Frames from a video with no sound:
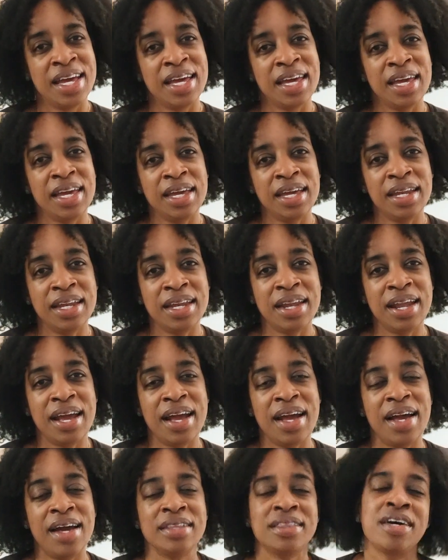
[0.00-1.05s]
And
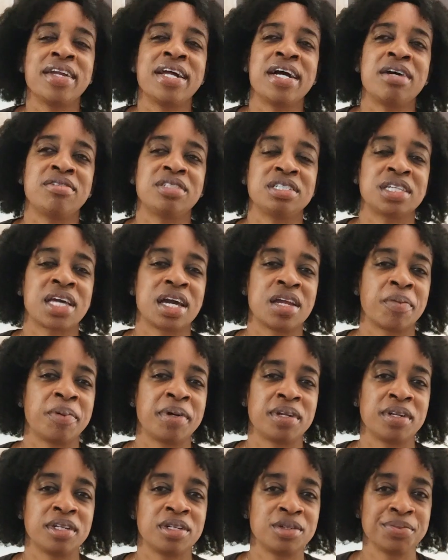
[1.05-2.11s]
I thought I would just kind of
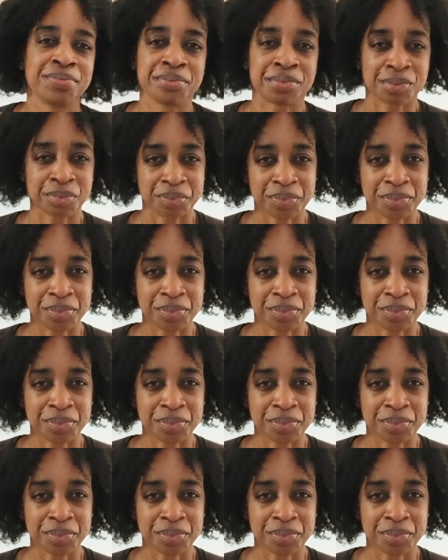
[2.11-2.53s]
put a little